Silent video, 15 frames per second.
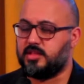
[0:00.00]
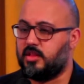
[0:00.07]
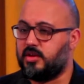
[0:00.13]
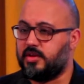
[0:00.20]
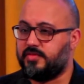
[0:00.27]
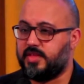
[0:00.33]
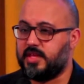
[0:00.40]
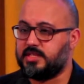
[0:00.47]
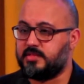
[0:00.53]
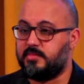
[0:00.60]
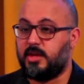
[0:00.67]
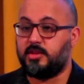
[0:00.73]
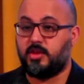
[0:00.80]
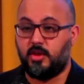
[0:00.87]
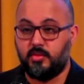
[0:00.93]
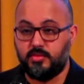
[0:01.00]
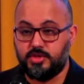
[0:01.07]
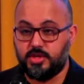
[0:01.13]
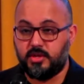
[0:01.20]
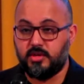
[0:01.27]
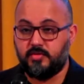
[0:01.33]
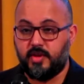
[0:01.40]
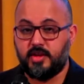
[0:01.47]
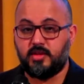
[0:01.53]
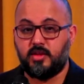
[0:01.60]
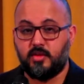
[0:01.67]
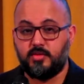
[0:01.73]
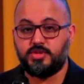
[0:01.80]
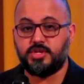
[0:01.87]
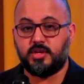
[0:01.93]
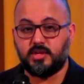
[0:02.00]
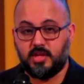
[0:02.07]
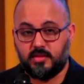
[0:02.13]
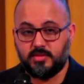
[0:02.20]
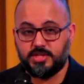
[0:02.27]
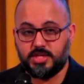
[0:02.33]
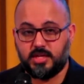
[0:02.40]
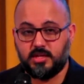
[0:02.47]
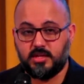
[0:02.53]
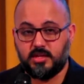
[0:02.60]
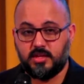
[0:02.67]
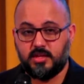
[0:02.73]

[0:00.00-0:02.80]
a lot of things about Hyojong, right? Hyojong culture,